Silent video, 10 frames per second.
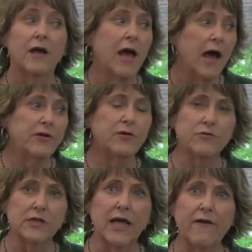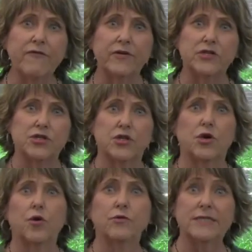How do you leverage
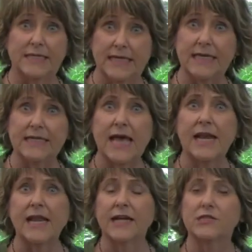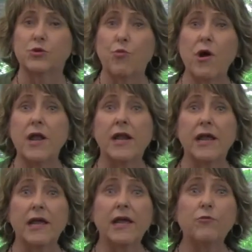those to get that next one?
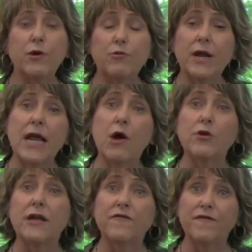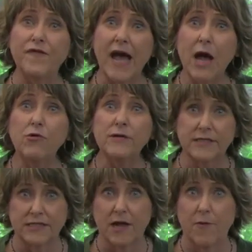And we went out and found
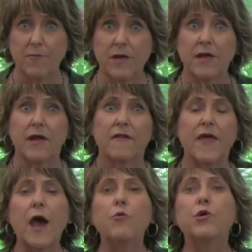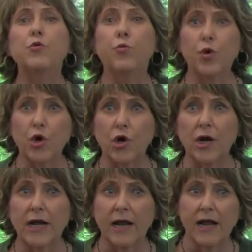some that would
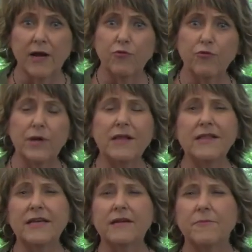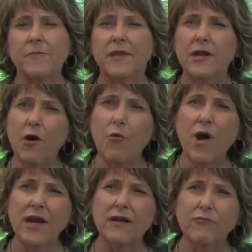work. And really, you know
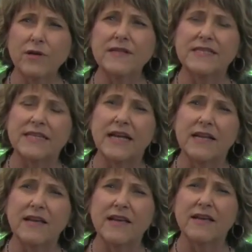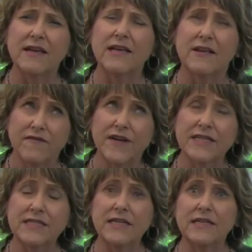what real estate
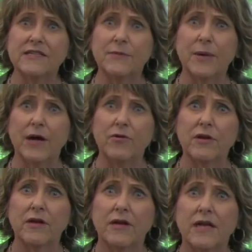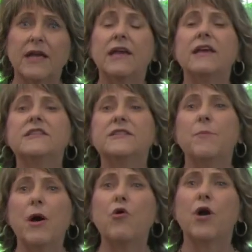investing is about? It's
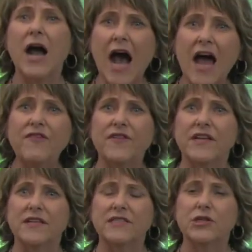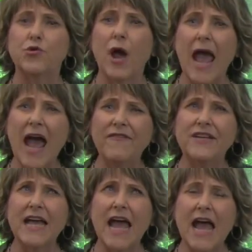about confidence. You have
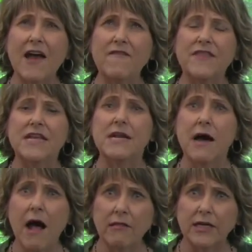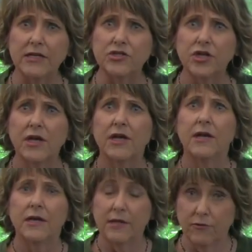to have the knowledge
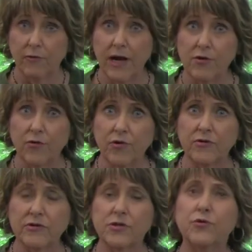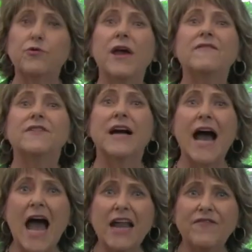in the right order so you have
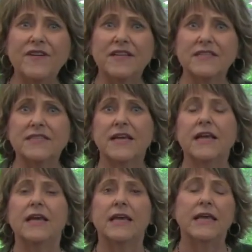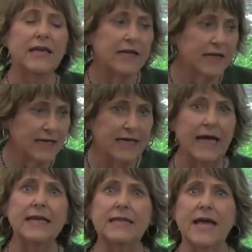confidence in
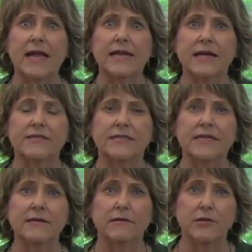getting that next deal.